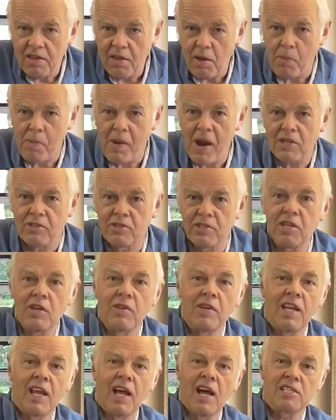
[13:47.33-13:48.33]
The batteries
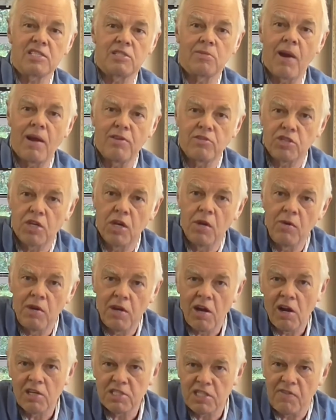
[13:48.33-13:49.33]
only last about 2
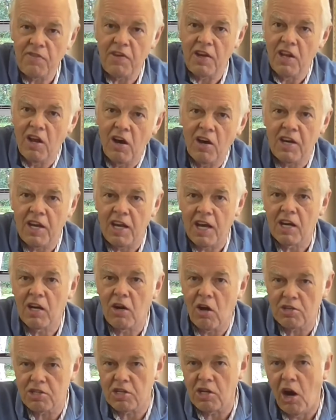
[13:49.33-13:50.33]
years if you're lucky and
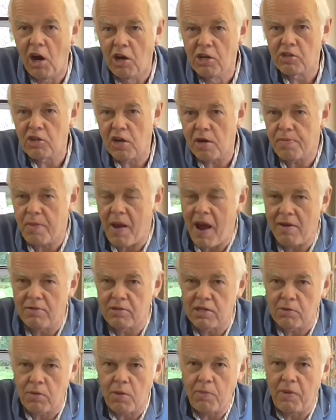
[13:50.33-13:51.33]
cost
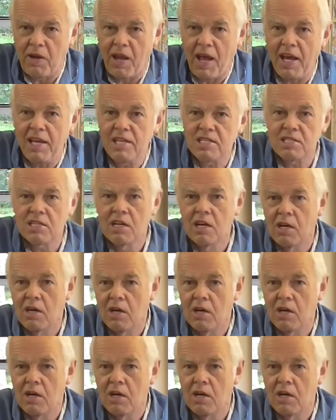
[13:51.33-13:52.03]
£100 to replace,